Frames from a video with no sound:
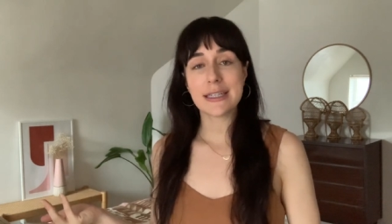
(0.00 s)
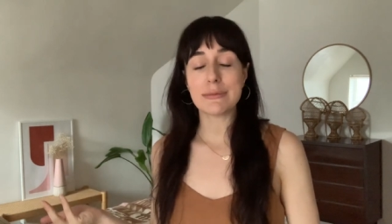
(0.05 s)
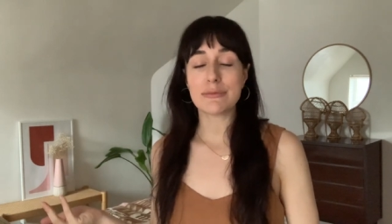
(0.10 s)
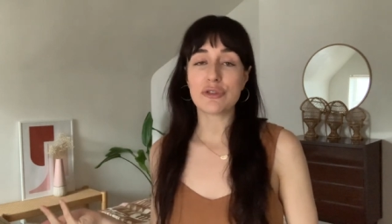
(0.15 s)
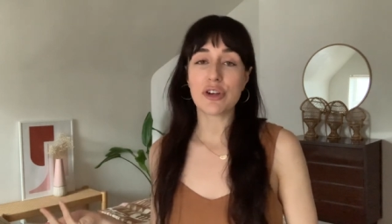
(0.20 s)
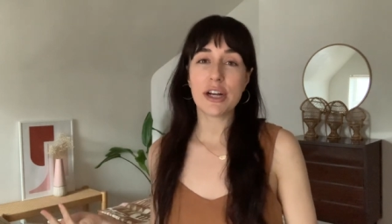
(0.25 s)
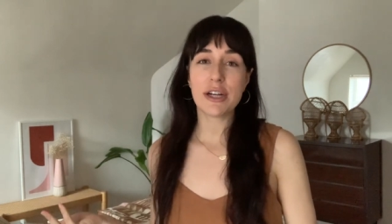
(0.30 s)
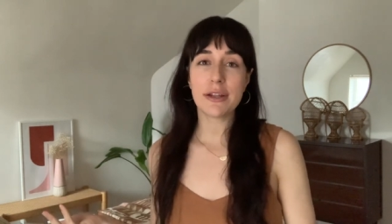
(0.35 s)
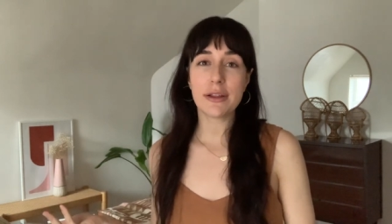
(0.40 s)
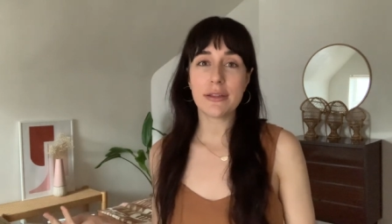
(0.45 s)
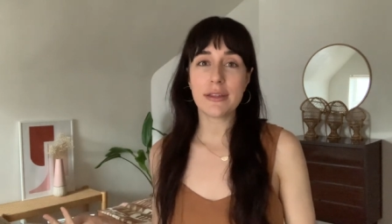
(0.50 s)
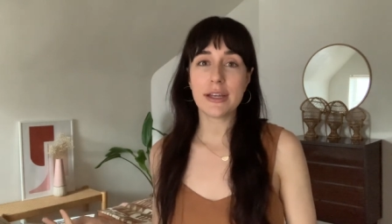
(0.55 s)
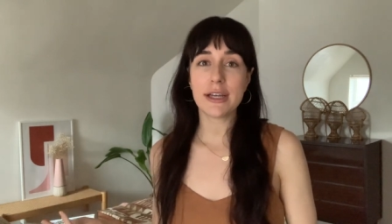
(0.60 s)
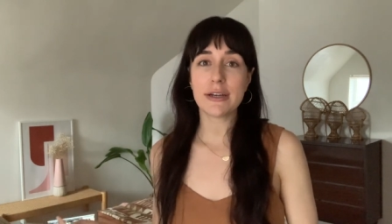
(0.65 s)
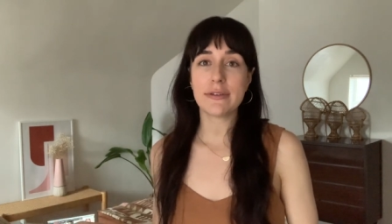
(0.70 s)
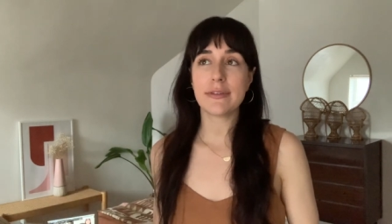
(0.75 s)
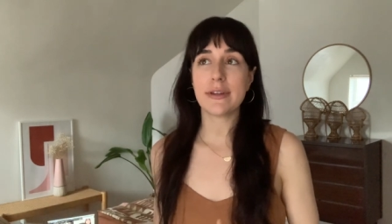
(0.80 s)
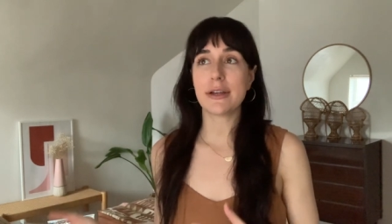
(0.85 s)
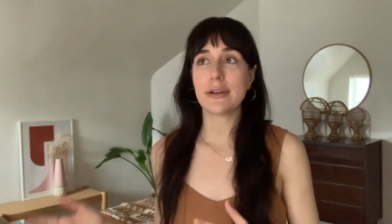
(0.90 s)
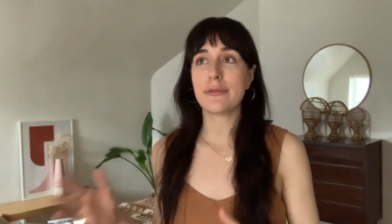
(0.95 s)
I'm trying to think
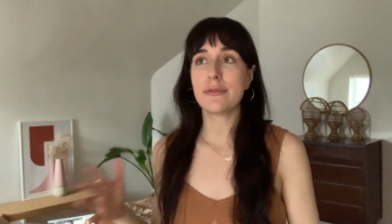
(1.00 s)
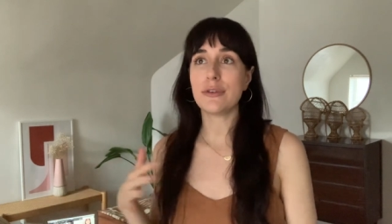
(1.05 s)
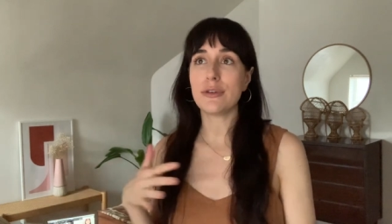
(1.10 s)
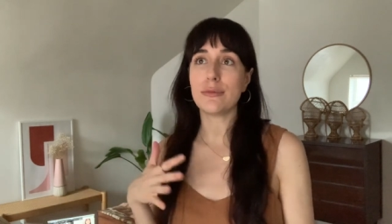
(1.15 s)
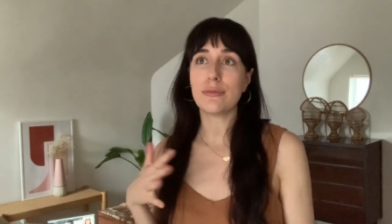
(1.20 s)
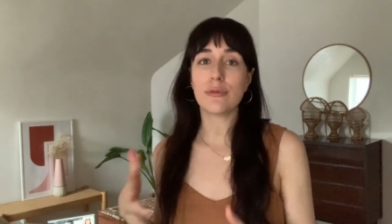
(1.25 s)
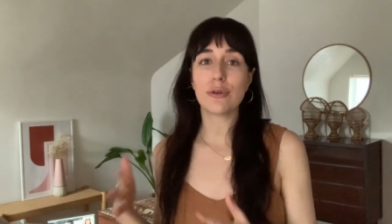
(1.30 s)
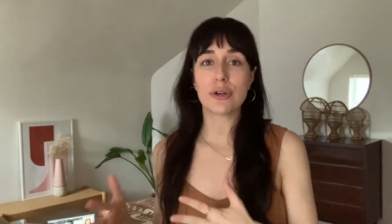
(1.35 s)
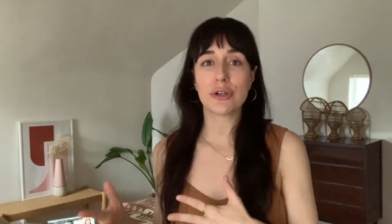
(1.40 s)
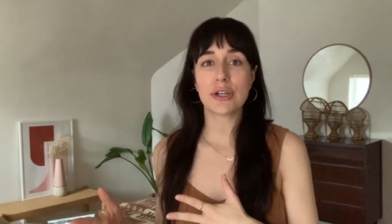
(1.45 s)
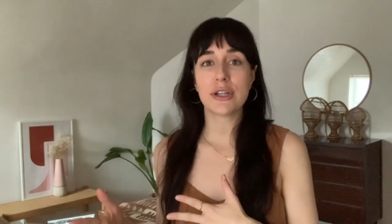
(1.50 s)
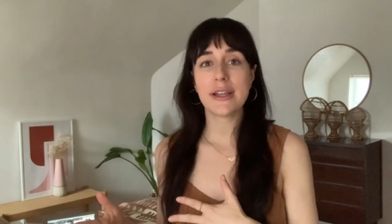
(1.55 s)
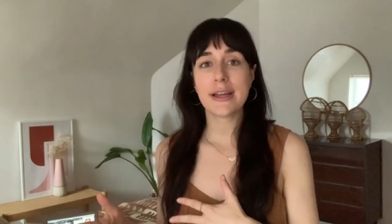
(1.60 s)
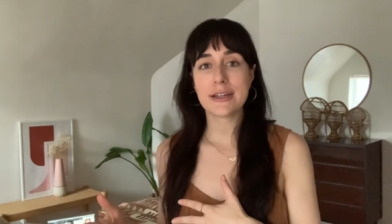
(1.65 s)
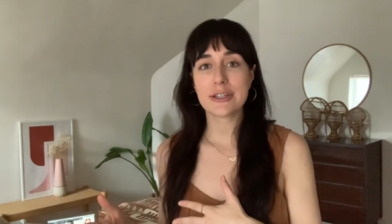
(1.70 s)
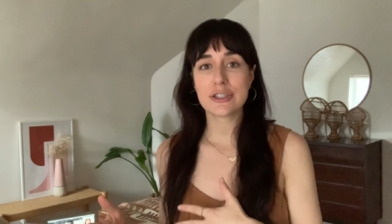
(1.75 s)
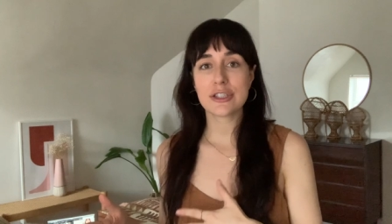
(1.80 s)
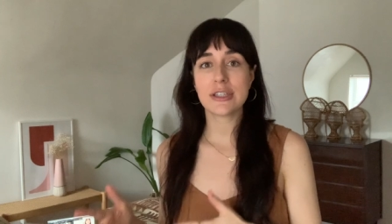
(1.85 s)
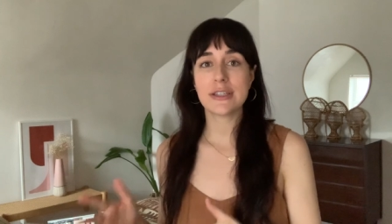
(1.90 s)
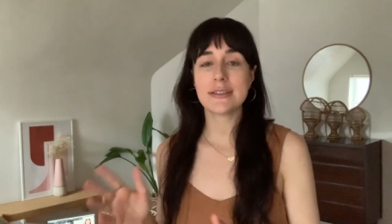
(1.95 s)
of like a few more
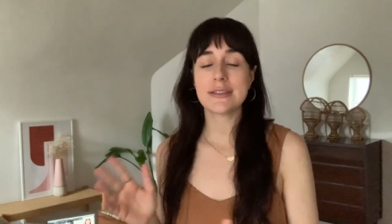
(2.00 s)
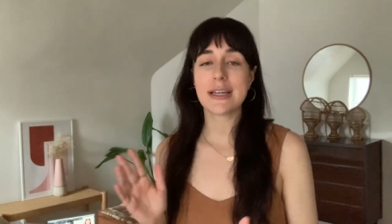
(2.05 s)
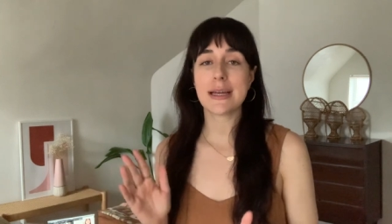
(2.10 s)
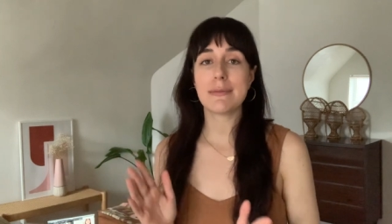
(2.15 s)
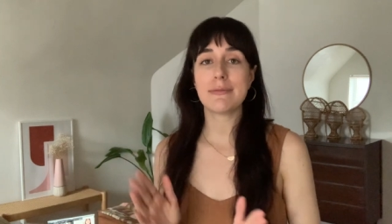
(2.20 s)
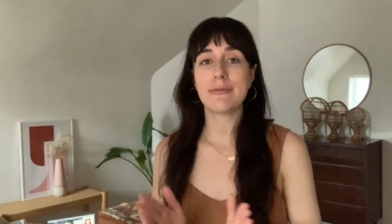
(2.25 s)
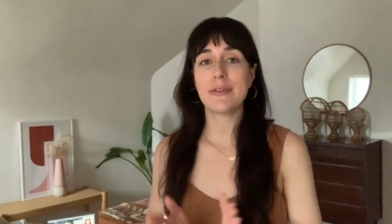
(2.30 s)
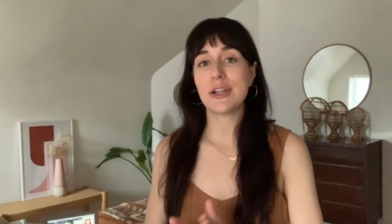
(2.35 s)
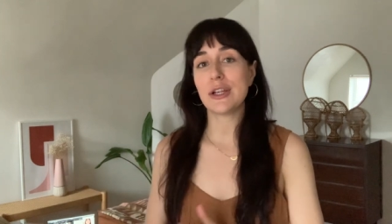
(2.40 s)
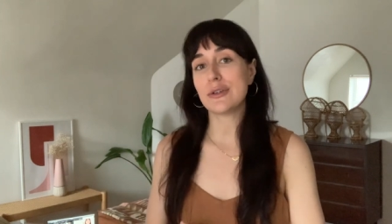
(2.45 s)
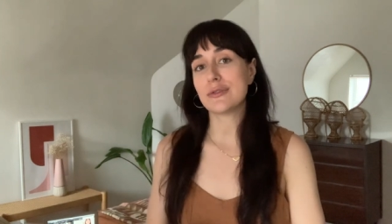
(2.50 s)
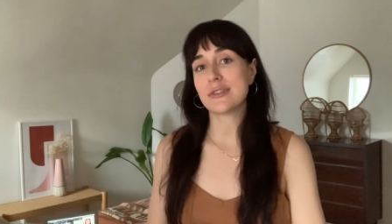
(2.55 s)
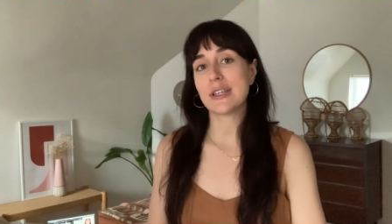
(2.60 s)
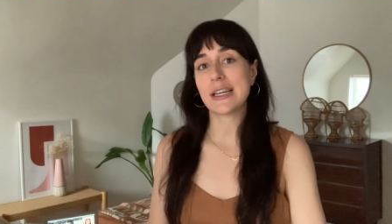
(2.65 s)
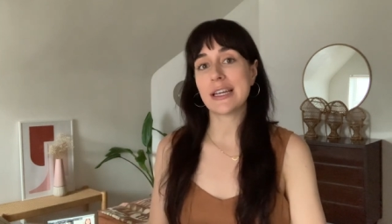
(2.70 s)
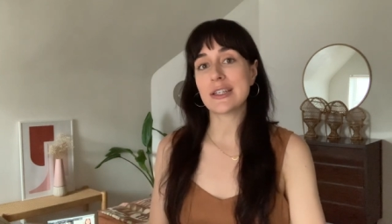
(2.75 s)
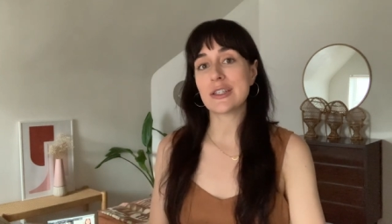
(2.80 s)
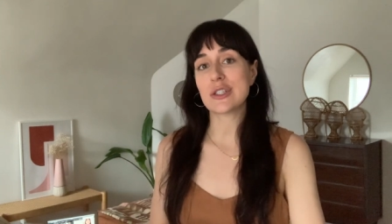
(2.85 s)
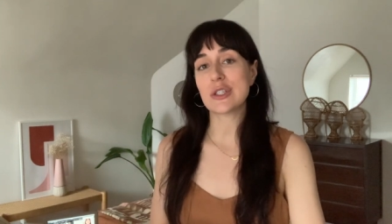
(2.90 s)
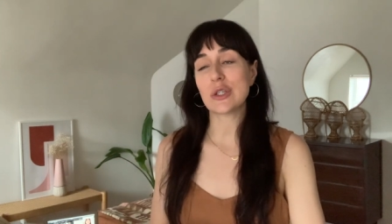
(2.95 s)
collection type videos I
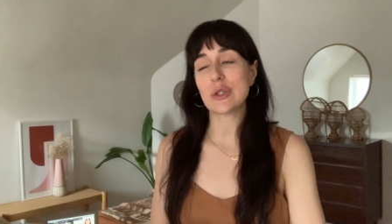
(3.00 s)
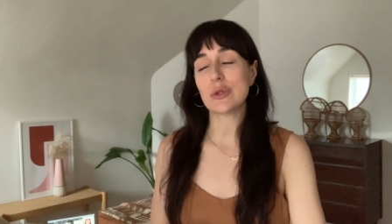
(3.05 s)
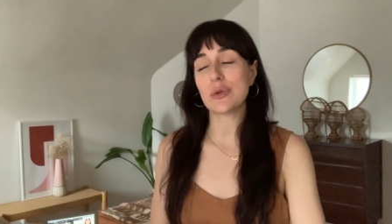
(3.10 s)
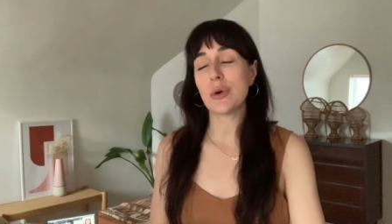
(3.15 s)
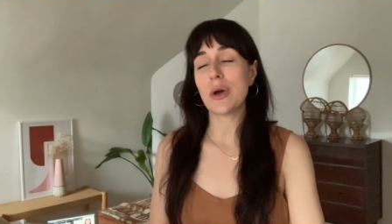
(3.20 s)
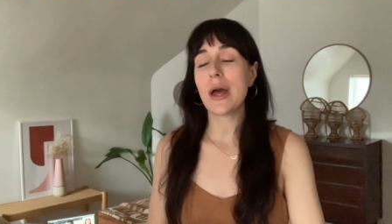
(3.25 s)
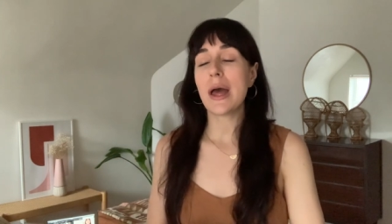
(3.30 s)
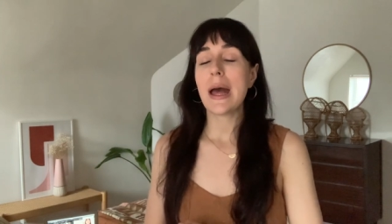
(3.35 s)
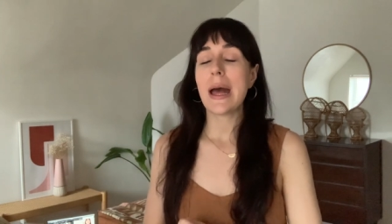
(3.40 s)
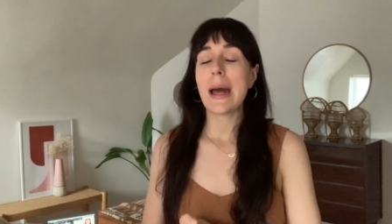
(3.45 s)
can do,